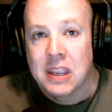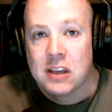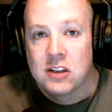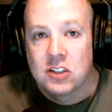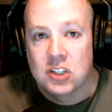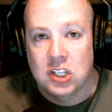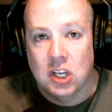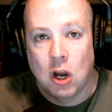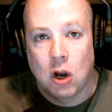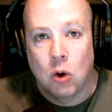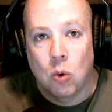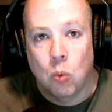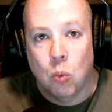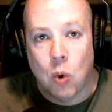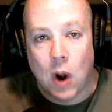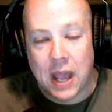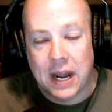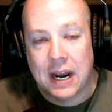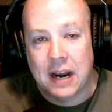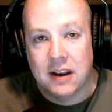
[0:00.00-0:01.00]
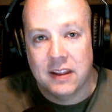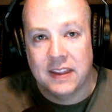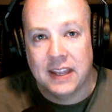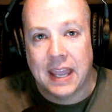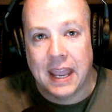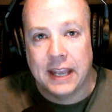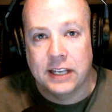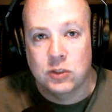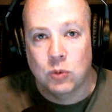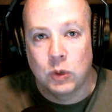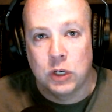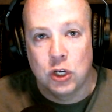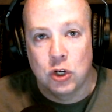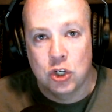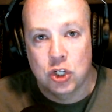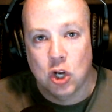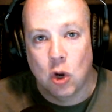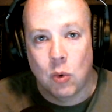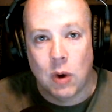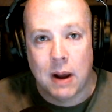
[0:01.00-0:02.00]
So right out of the gates, when you
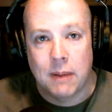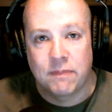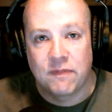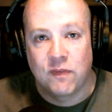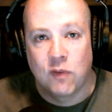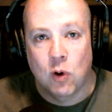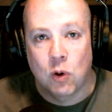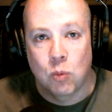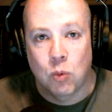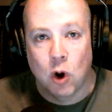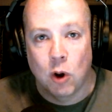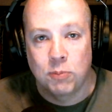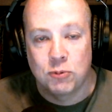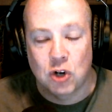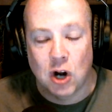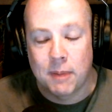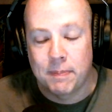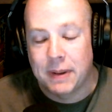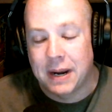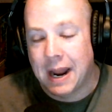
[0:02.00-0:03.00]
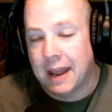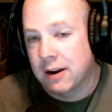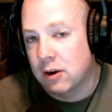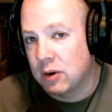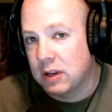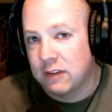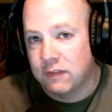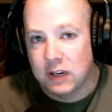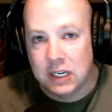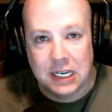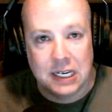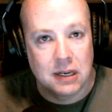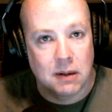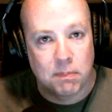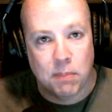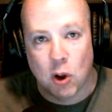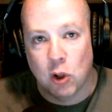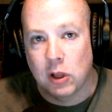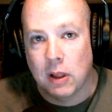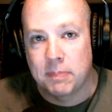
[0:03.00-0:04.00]
show up for rope drop, and I don't even need to
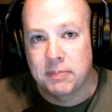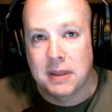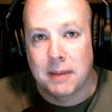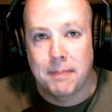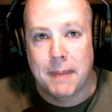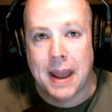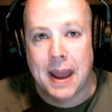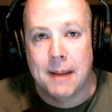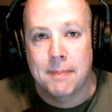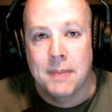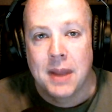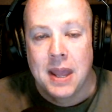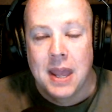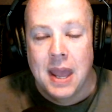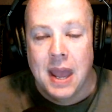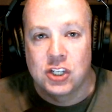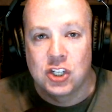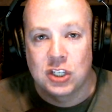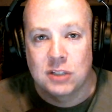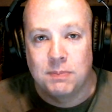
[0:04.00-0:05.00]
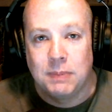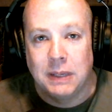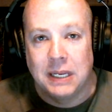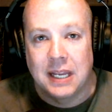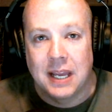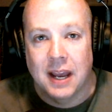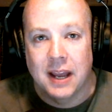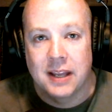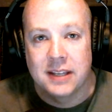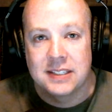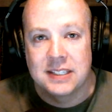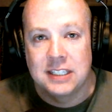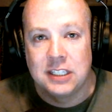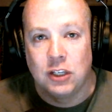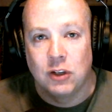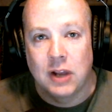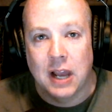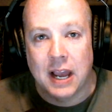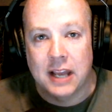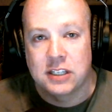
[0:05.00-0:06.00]
pull up the map just because
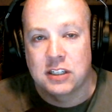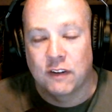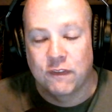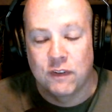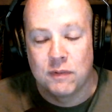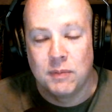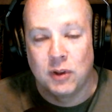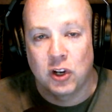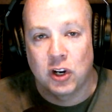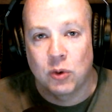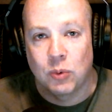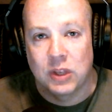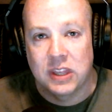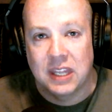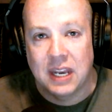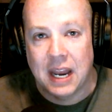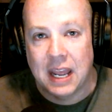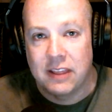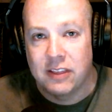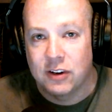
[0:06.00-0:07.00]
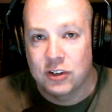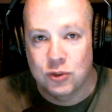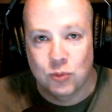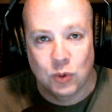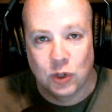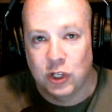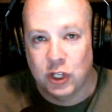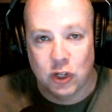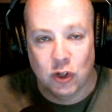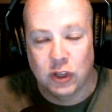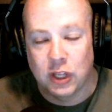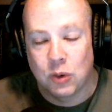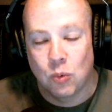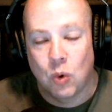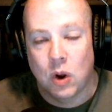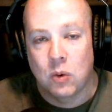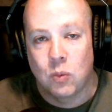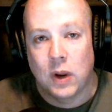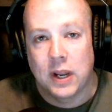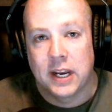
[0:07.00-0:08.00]
you guys are familiar with it and there's really only
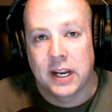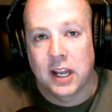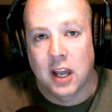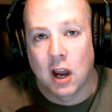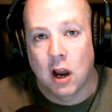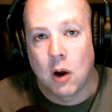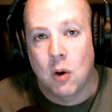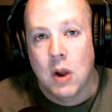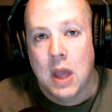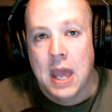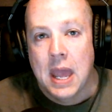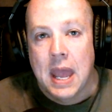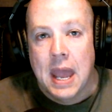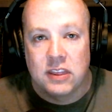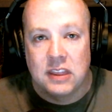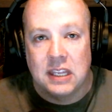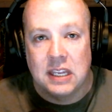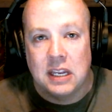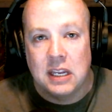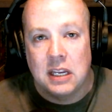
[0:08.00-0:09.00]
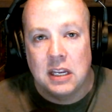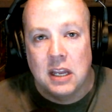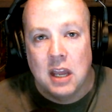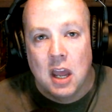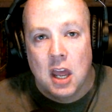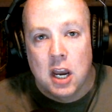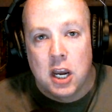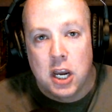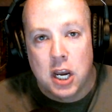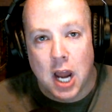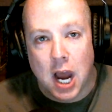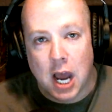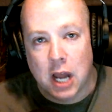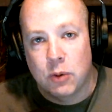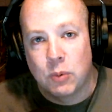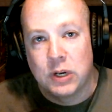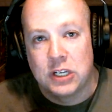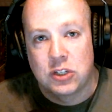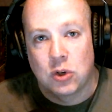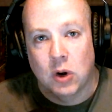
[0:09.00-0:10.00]
one way to go. The
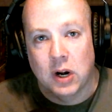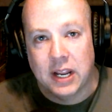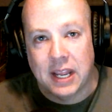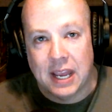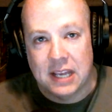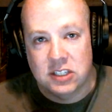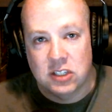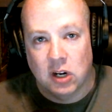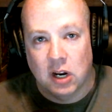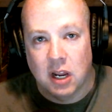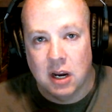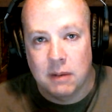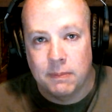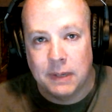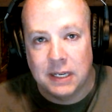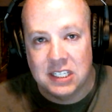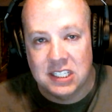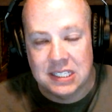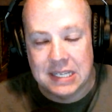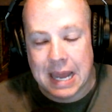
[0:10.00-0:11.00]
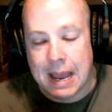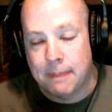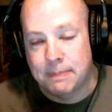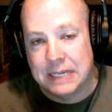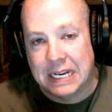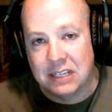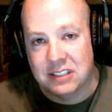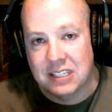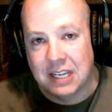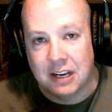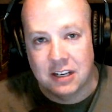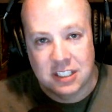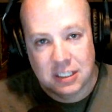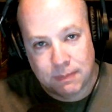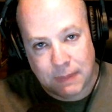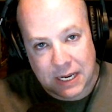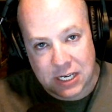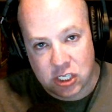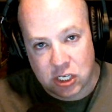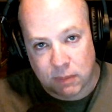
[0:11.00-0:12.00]
non-resort guests are going to be stopped outside of
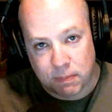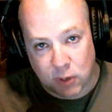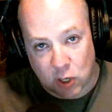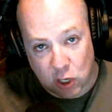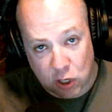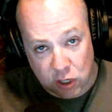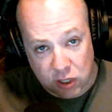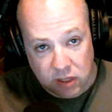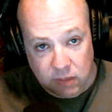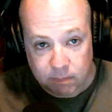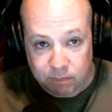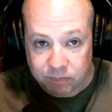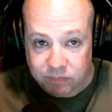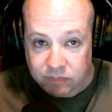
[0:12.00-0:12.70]
Spaceship Earth,